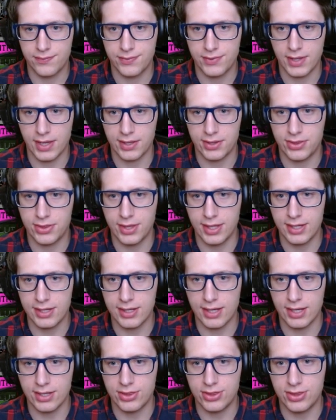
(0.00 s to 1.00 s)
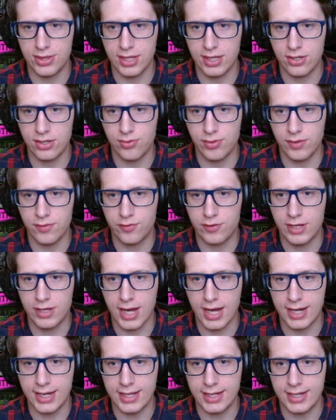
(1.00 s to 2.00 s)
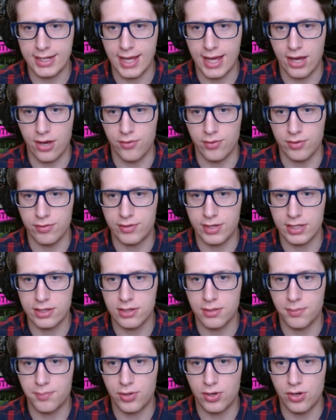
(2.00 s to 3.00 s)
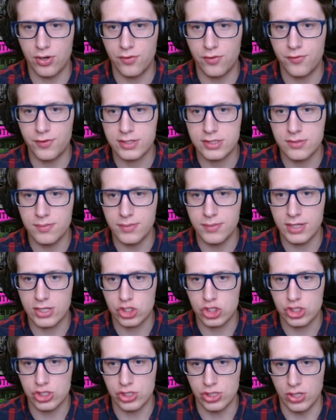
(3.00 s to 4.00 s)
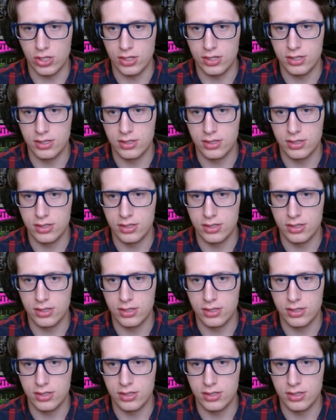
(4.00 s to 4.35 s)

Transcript: I think I think we've got it now. We've got the perfect mixture.